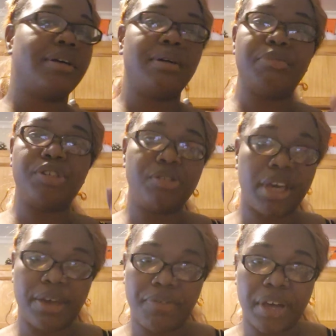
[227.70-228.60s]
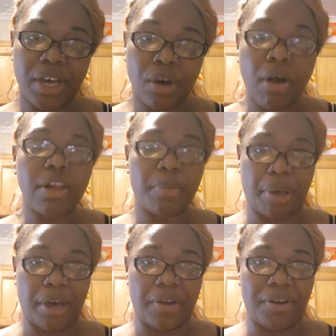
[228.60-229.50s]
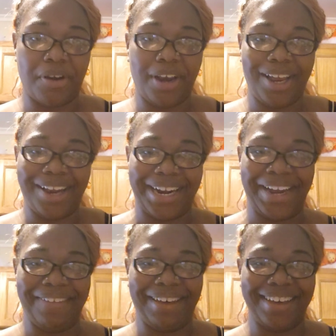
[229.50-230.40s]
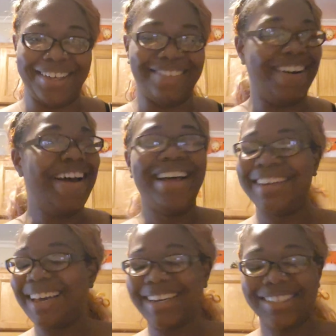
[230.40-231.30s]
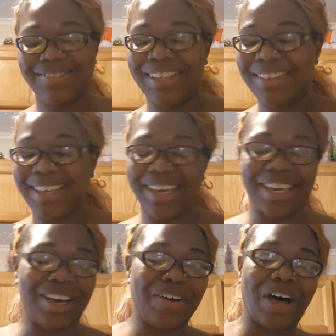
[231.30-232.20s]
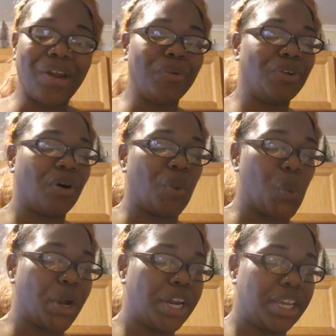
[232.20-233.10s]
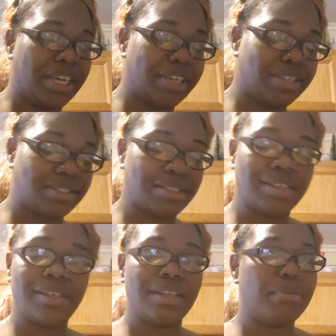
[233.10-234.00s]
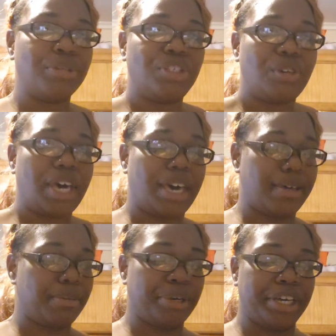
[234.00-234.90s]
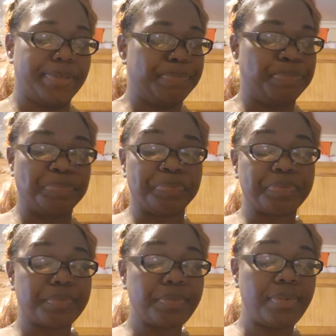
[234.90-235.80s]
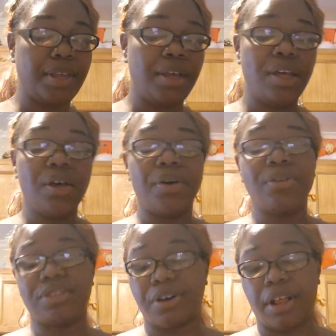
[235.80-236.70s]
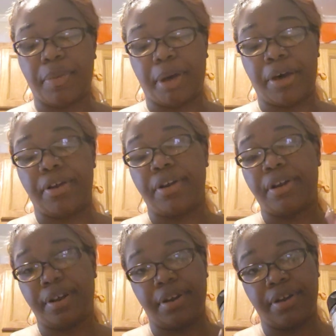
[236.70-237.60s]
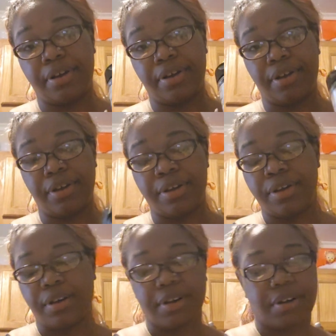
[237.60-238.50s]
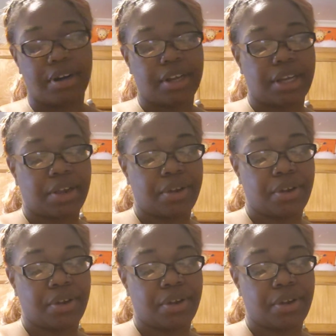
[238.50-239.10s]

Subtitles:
but you can't find garlic powder in great value. Like, that's my thing, y'all. I don't know what it is, but you can't. But we're using garlic powder, roasted